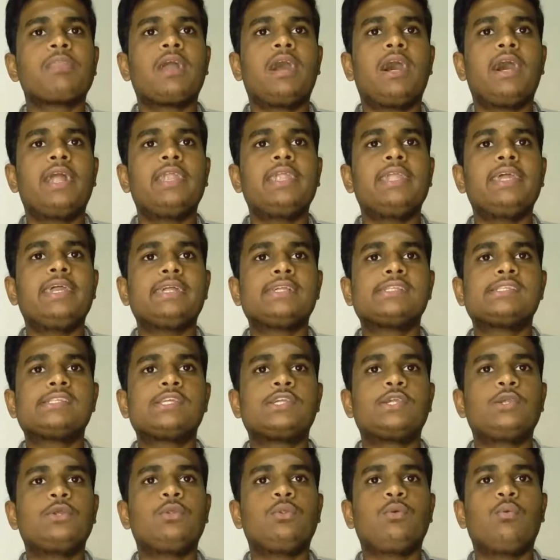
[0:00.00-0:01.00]
and
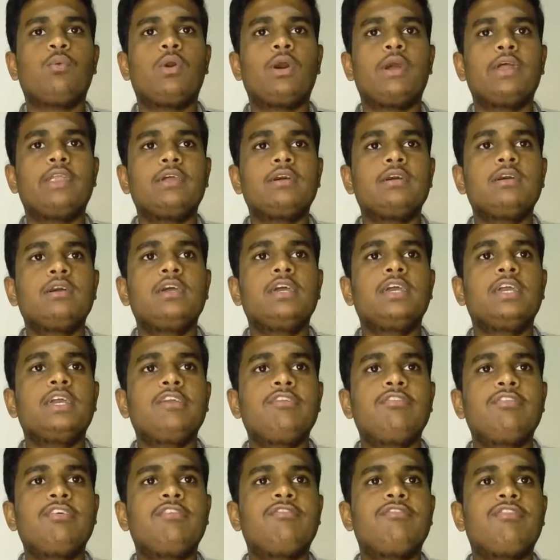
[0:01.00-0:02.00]
execute void
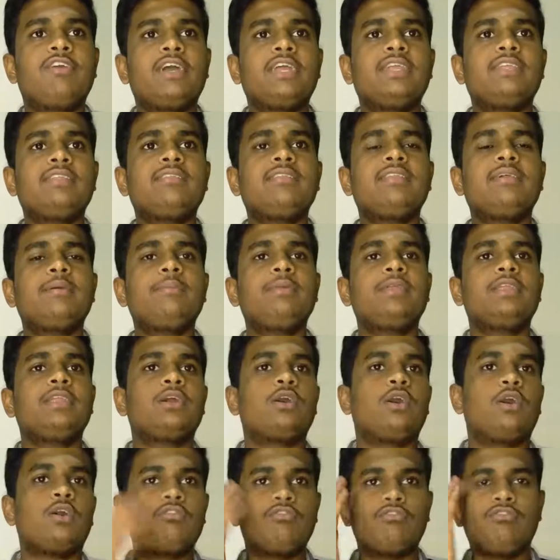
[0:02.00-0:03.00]
if it finds them in
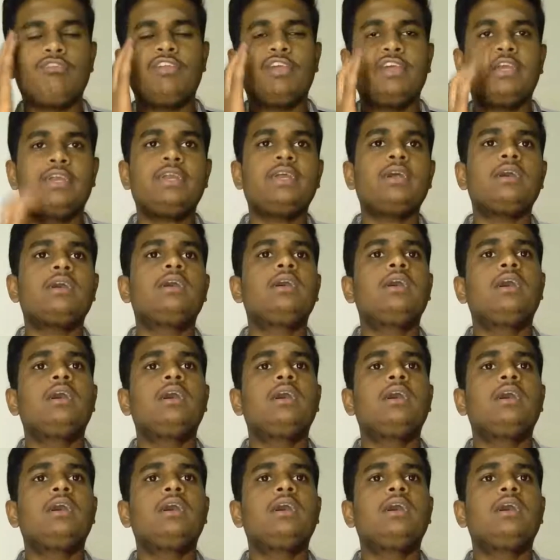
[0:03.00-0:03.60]
conflict